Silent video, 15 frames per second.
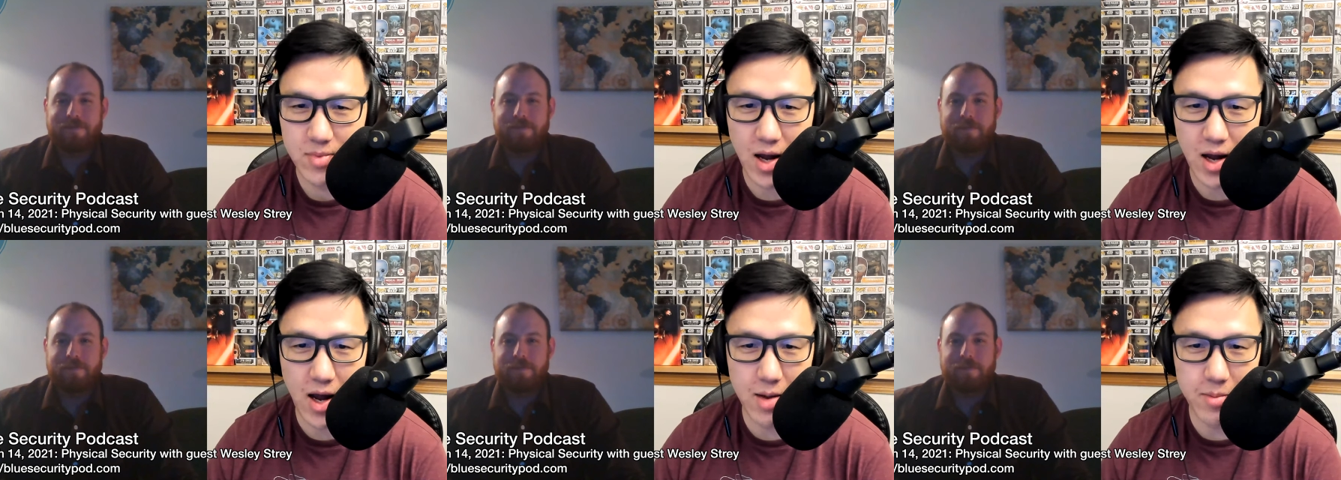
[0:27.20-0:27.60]

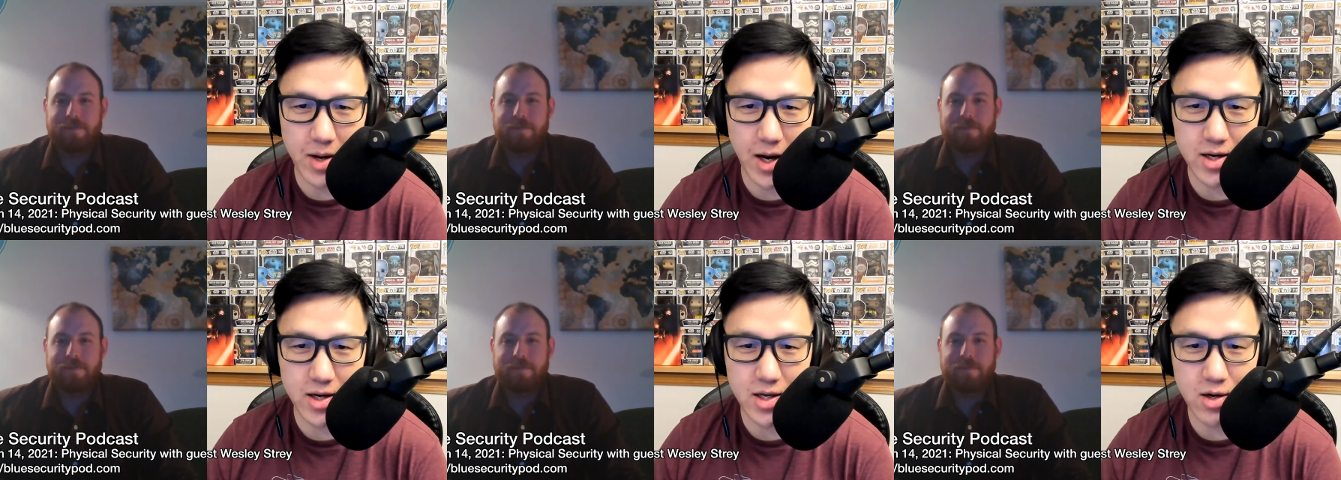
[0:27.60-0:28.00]
Speaker 1: I'm
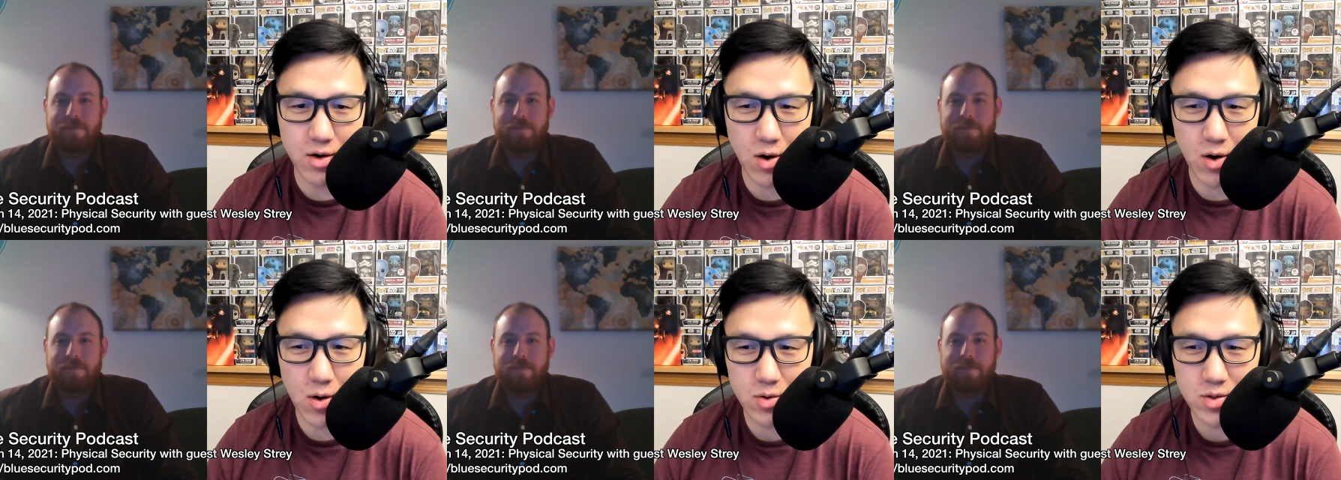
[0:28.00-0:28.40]
Andy, your
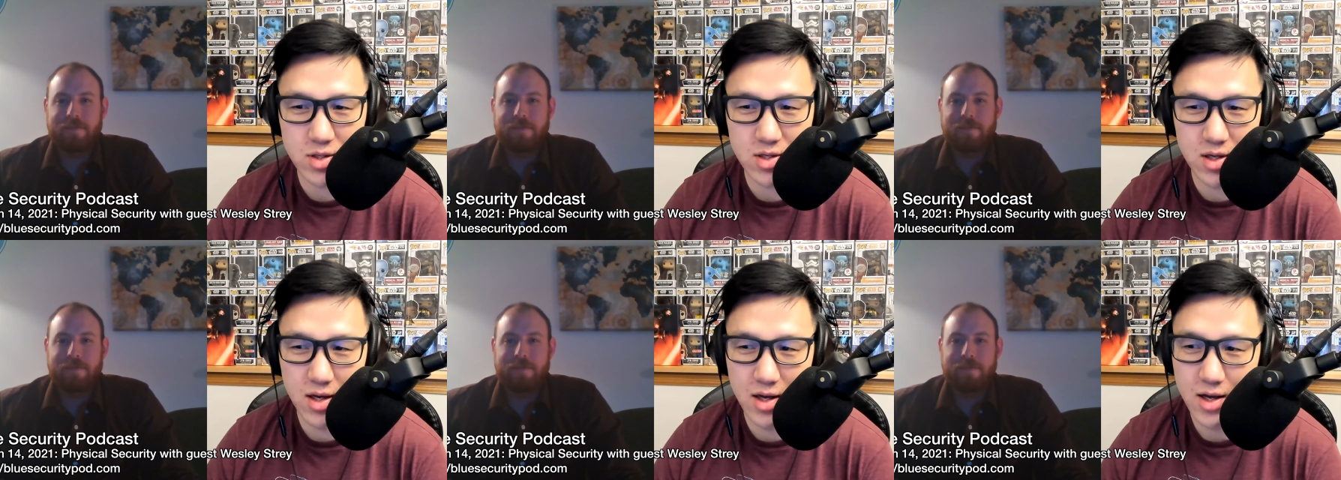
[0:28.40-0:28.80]

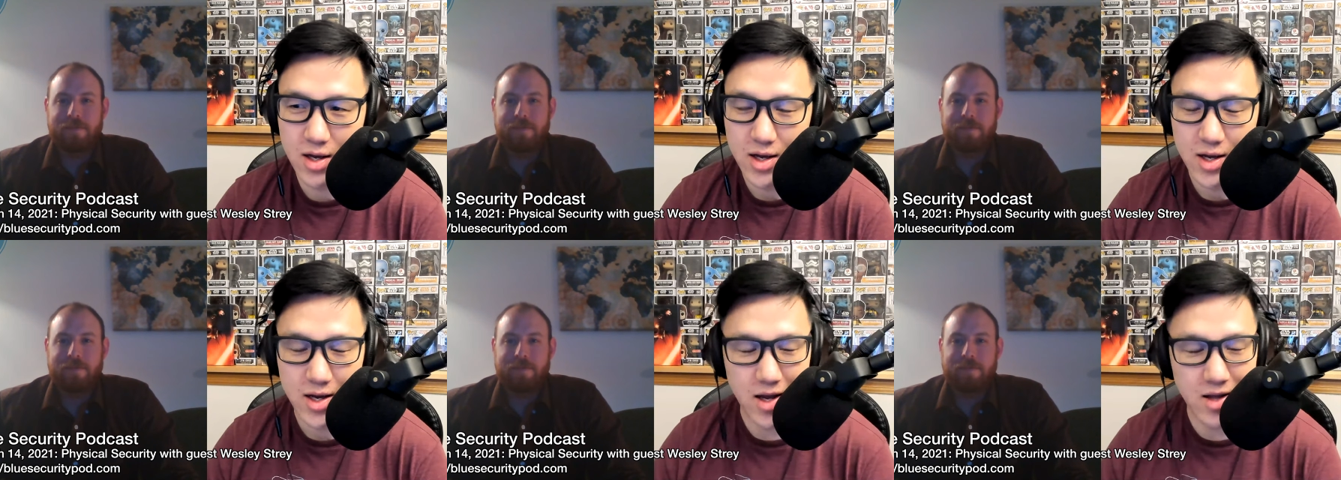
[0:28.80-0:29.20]
host,
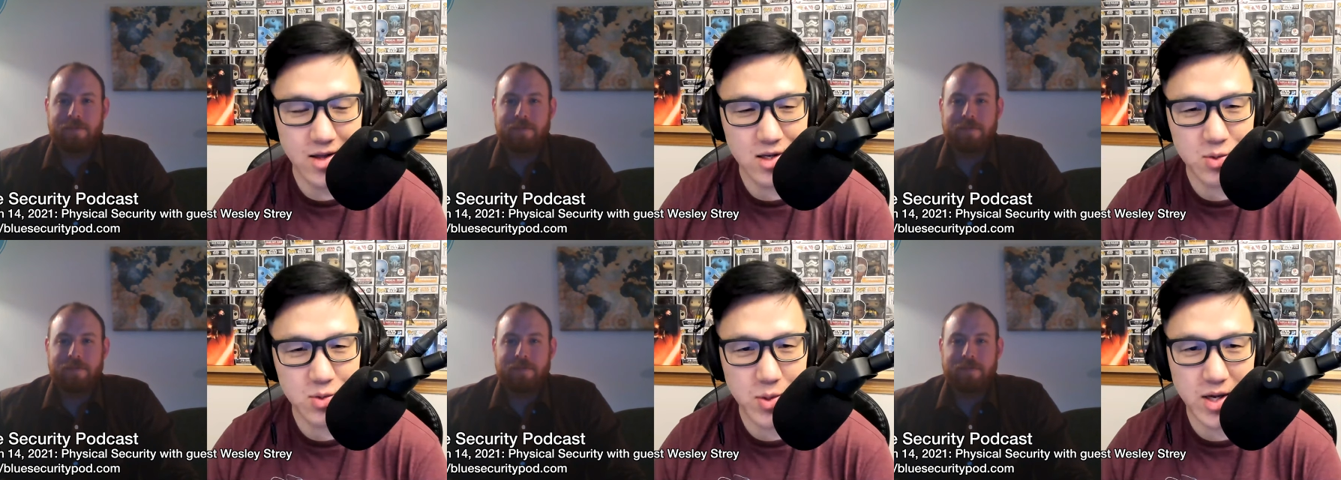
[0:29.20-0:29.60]
and
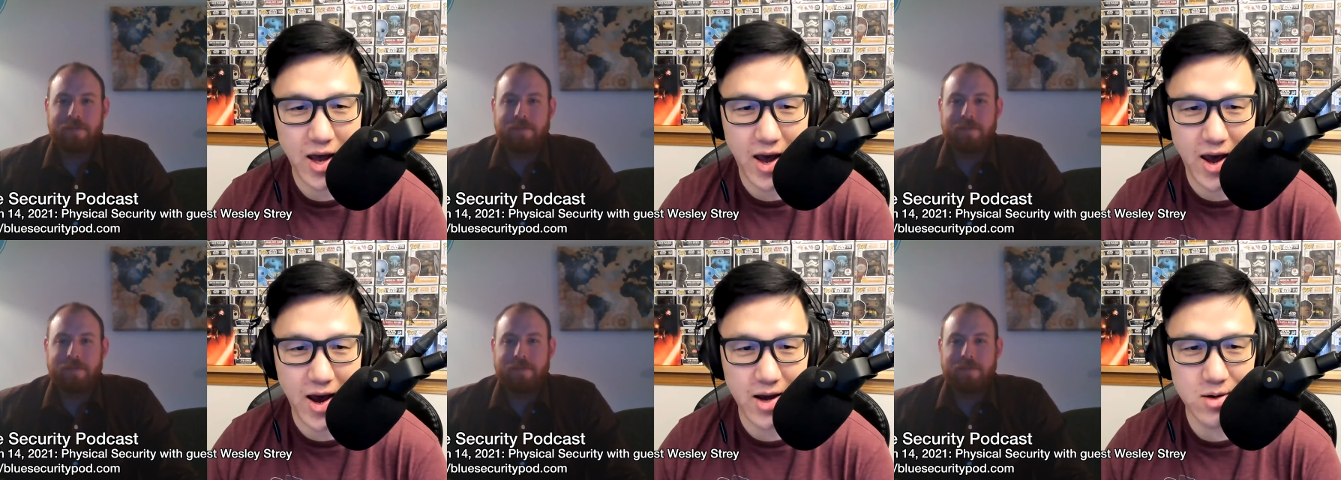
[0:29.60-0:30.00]
this week
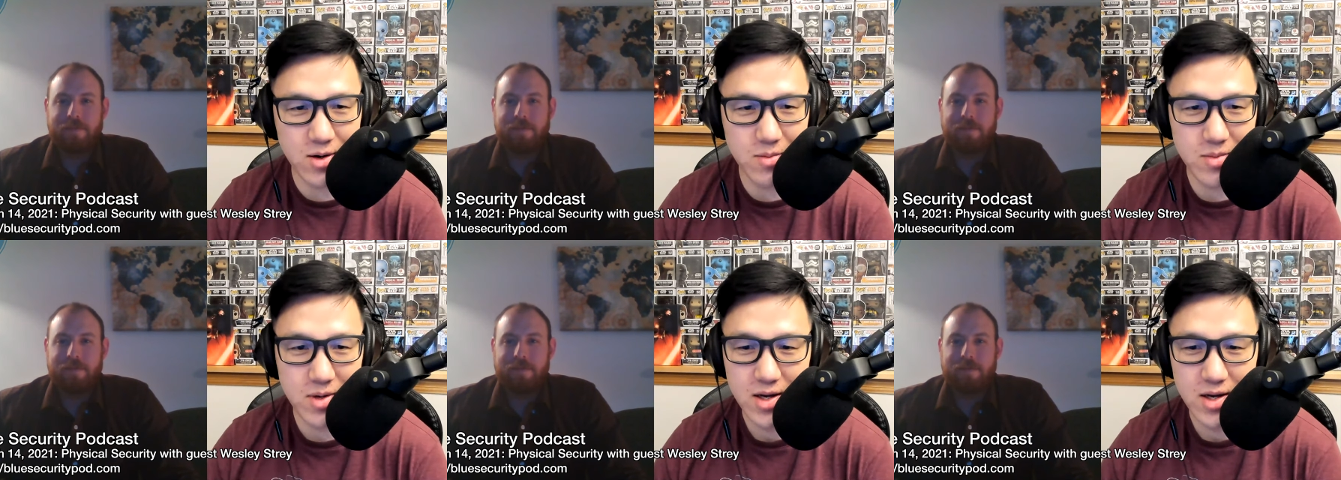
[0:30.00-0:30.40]

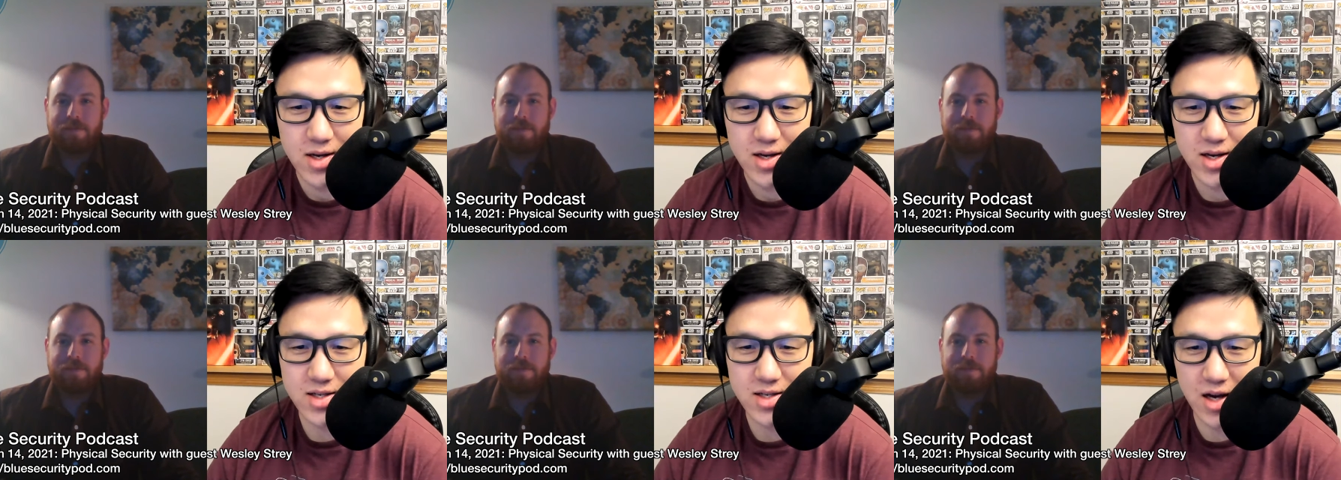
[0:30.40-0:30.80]
Adam
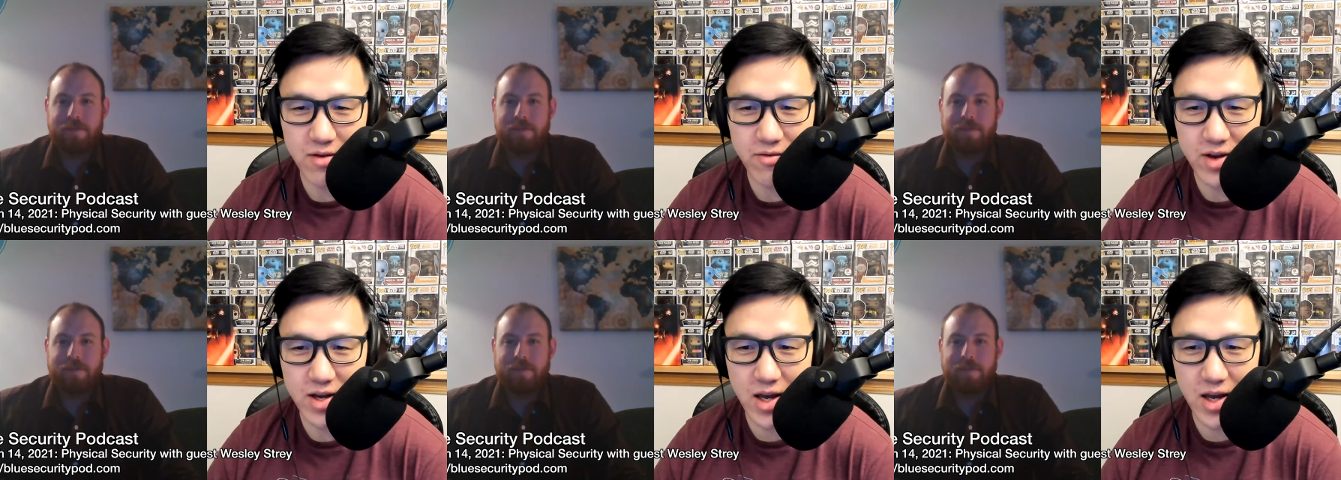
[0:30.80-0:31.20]
is on
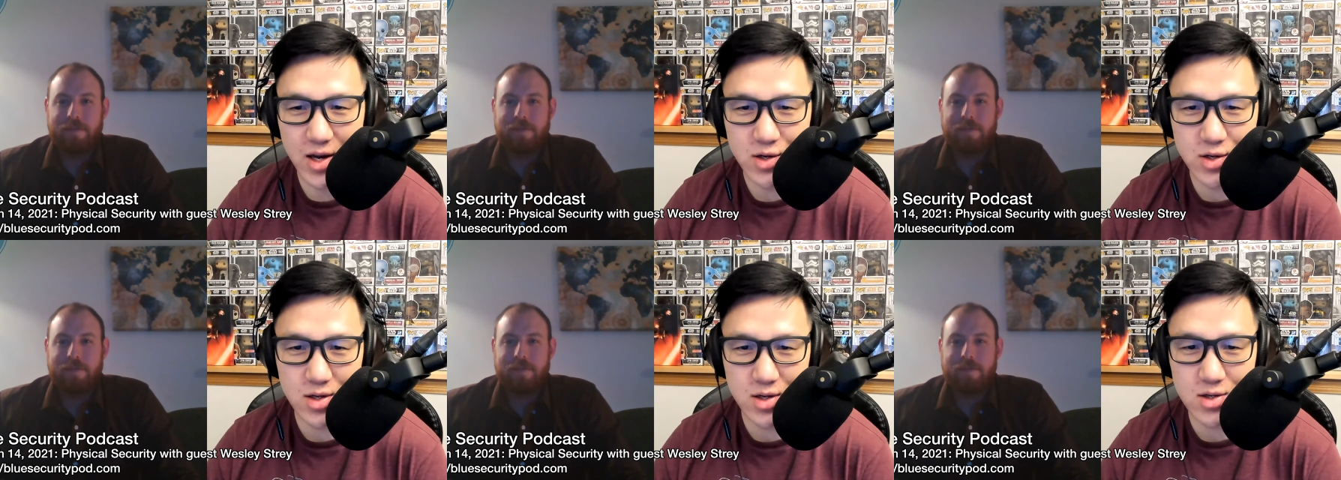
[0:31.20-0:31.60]

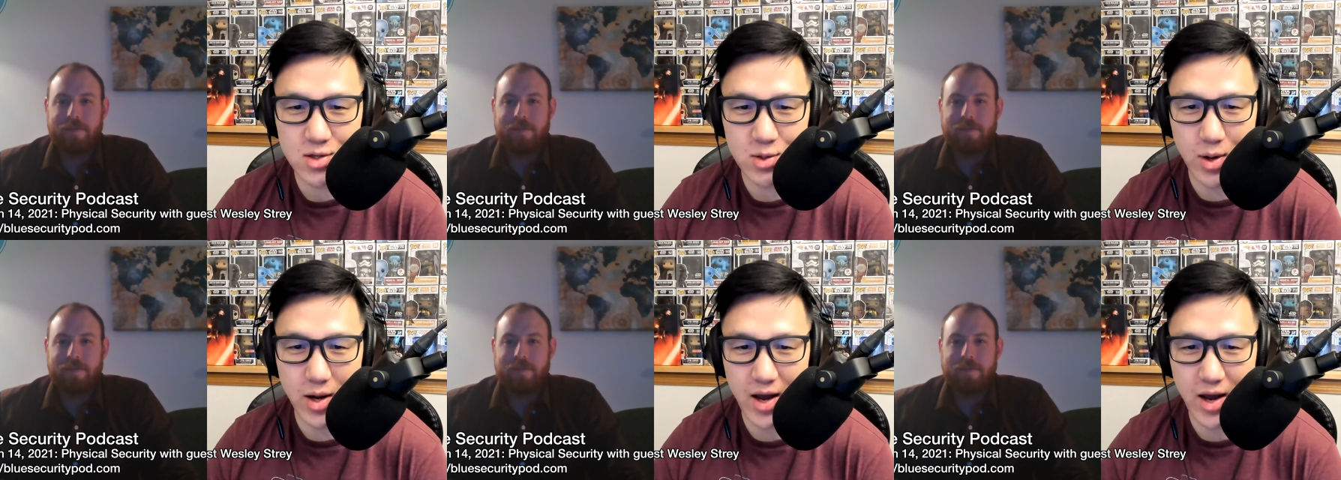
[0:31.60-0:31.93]
vacation, so I